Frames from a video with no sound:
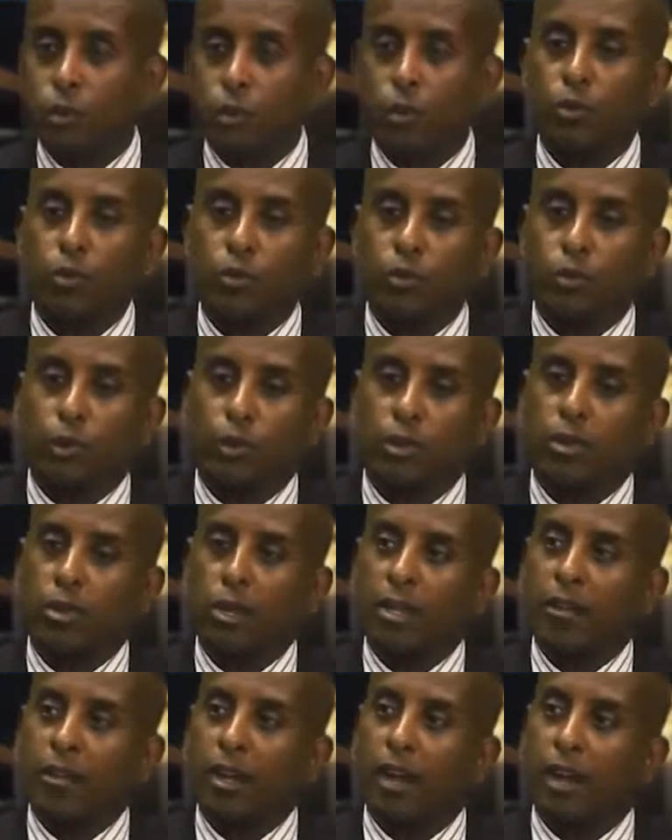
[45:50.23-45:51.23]
also
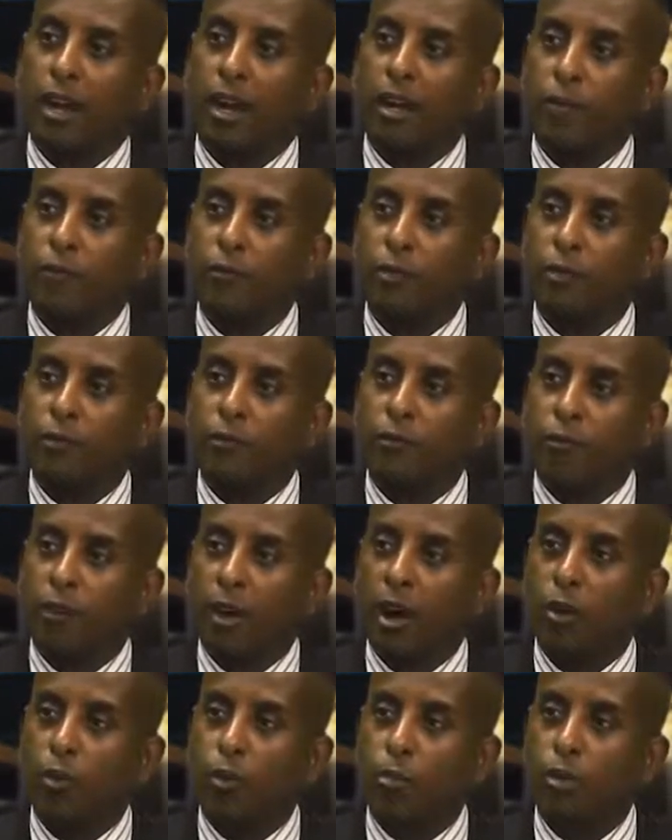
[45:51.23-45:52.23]
create that kind of
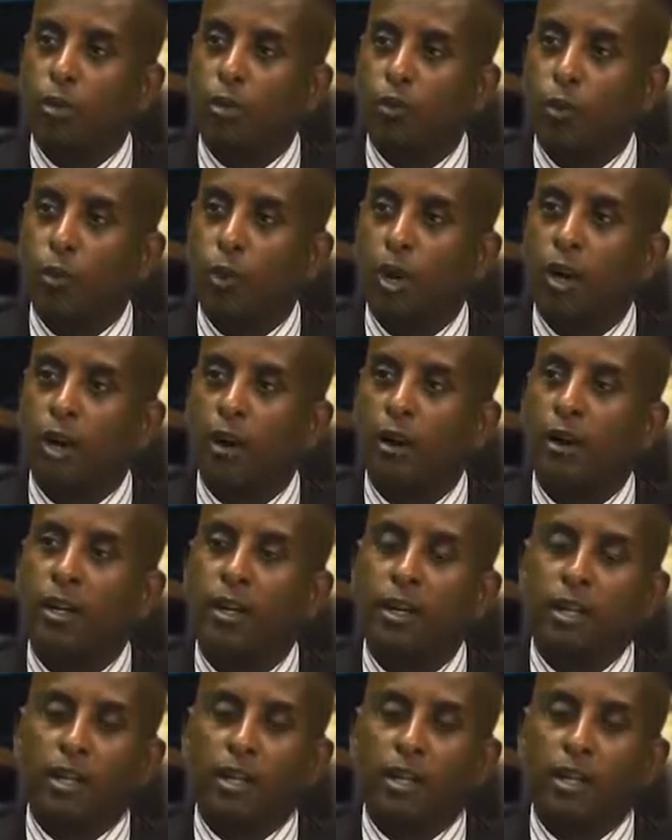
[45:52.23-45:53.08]
environment where